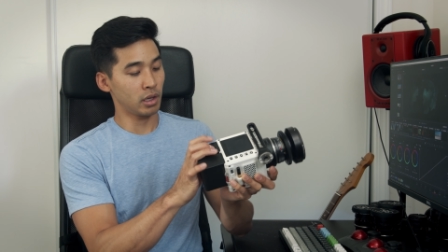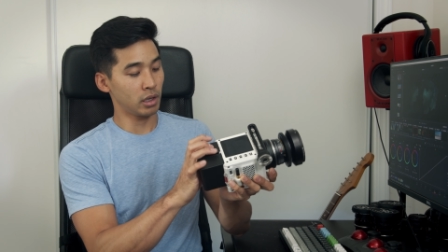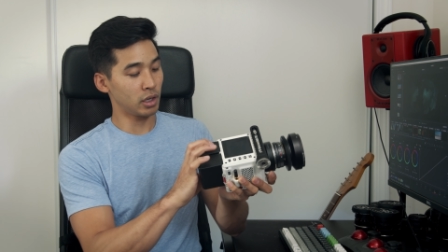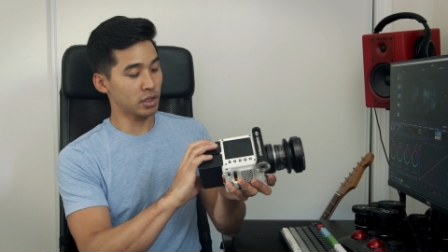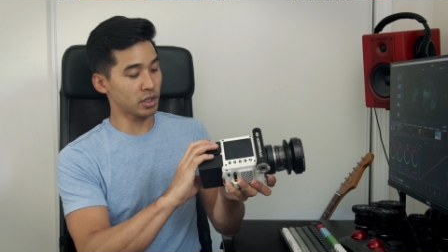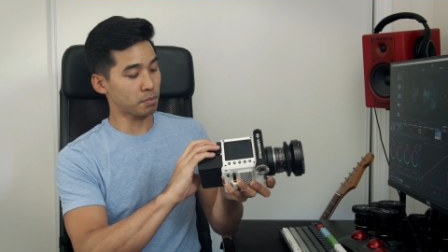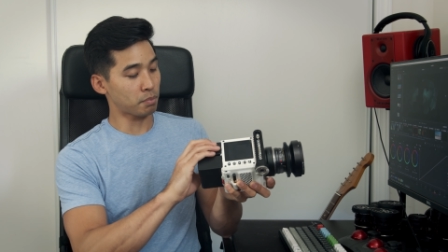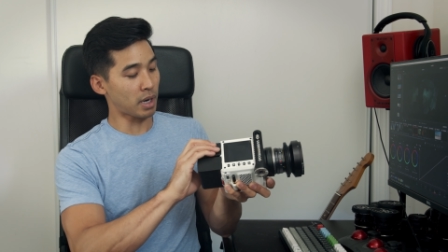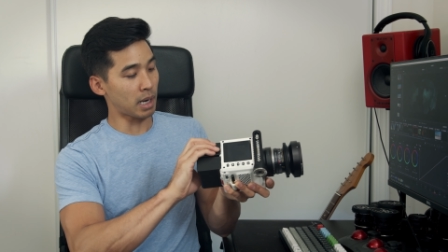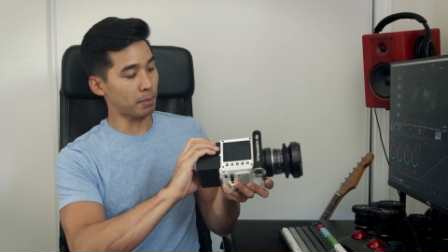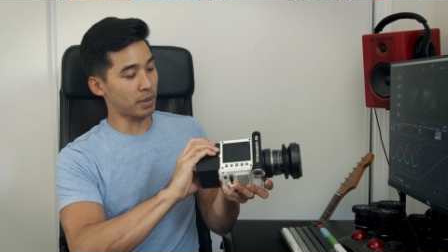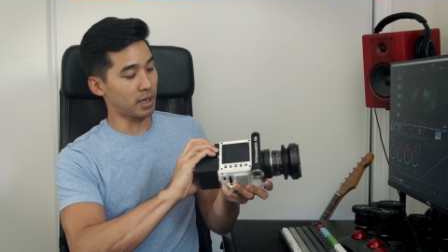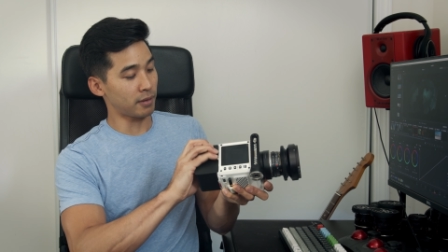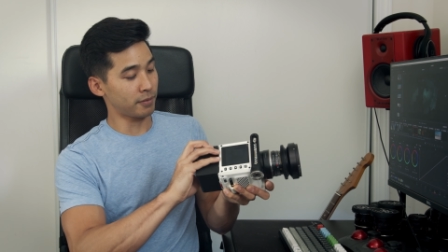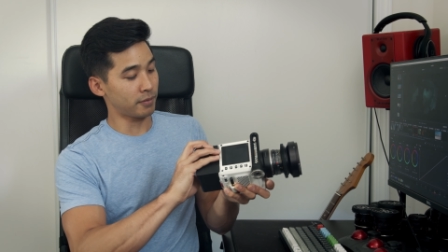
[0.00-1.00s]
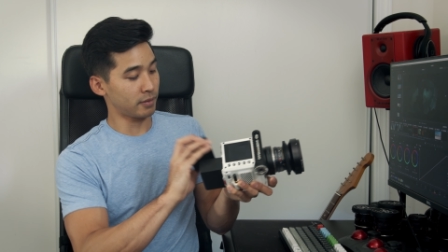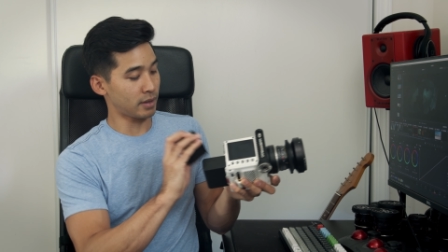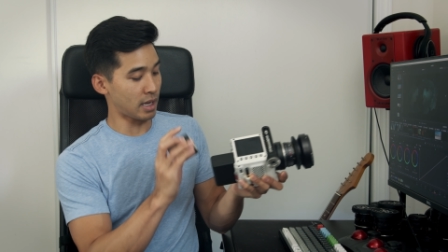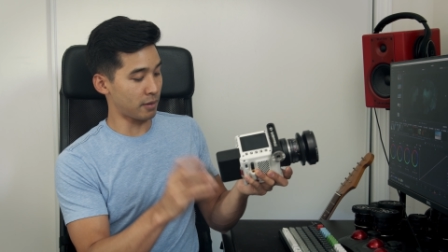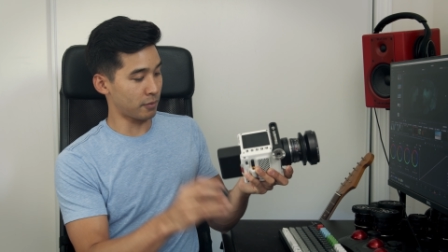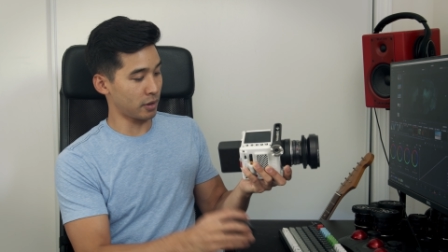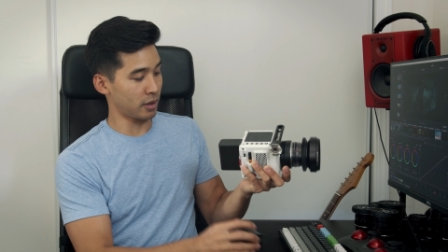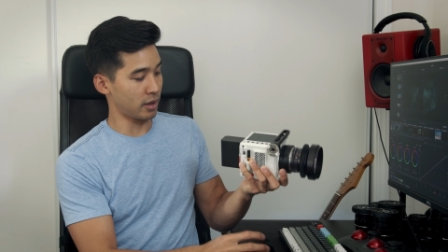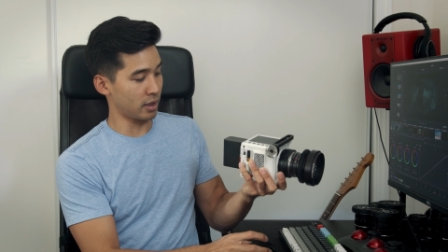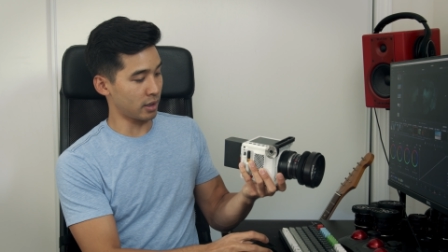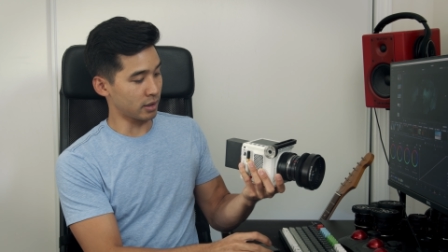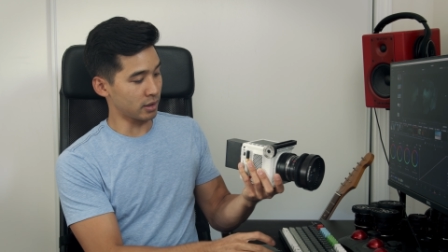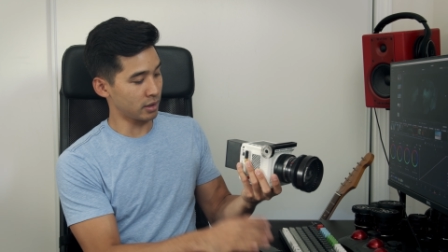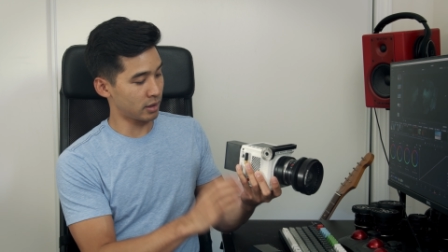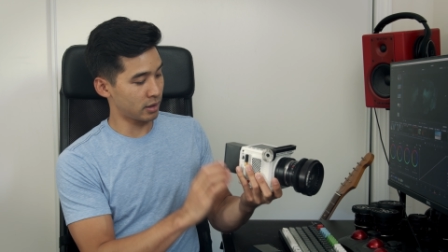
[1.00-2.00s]
you just pop off
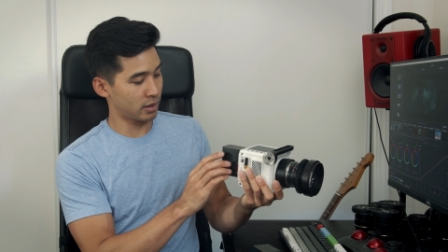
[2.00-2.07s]
everything,